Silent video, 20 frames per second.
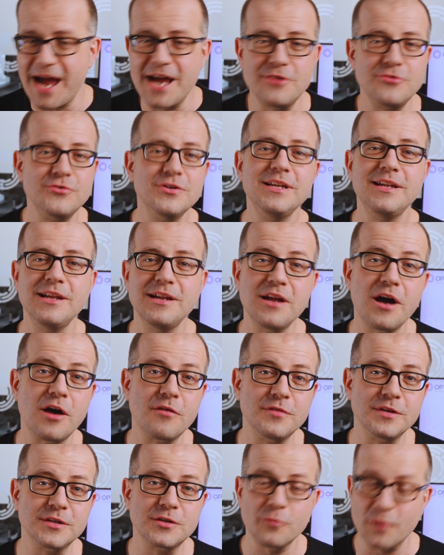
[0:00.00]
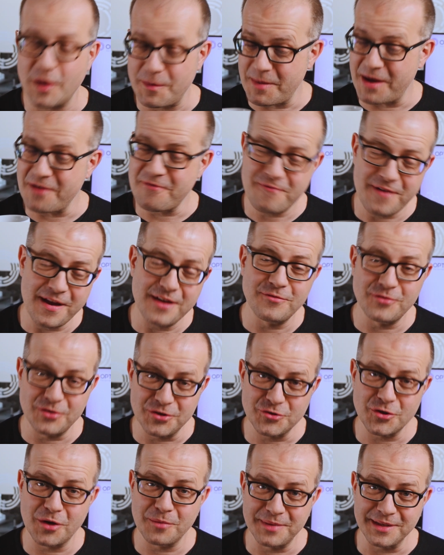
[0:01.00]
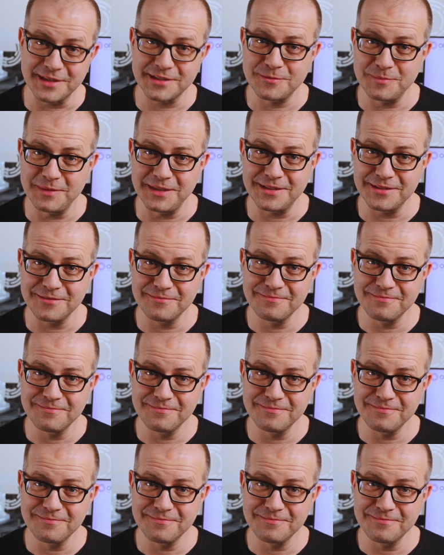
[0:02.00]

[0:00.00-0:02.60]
I really love it when my favorite topics meet.